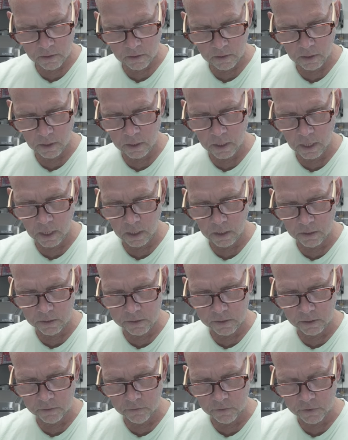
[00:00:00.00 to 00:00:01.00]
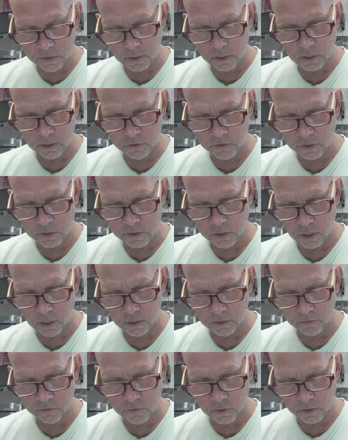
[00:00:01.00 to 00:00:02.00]
Yeah, it's interesting. It's just all
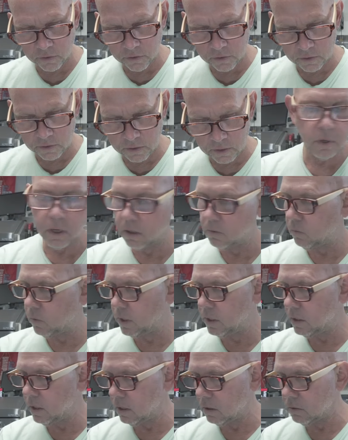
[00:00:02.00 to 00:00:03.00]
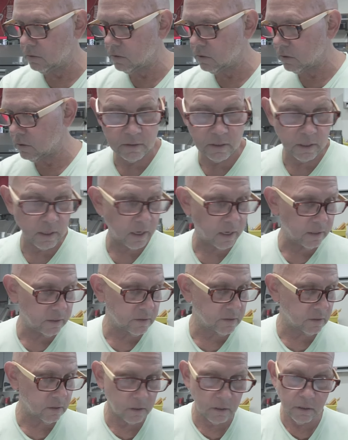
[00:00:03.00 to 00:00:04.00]
instructions on Windows that I
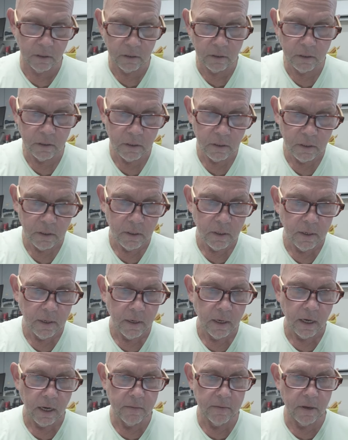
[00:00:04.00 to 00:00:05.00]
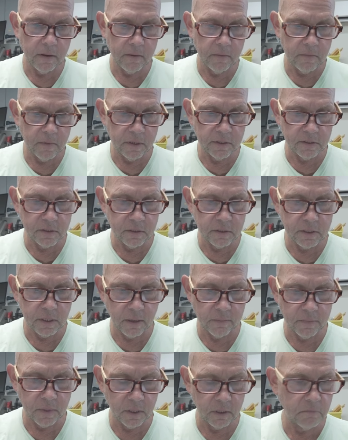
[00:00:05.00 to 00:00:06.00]
see. I may be missing
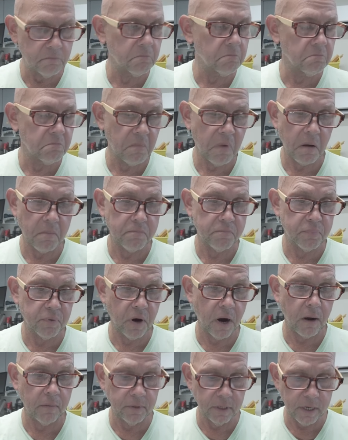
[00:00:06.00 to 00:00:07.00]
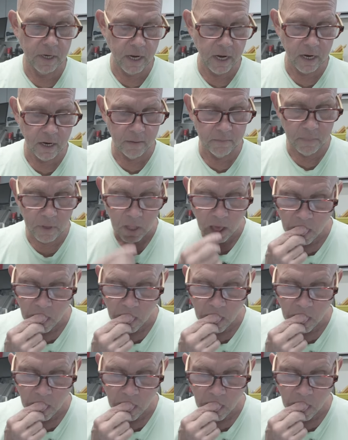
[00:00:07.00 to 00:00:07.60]
something. Probably am.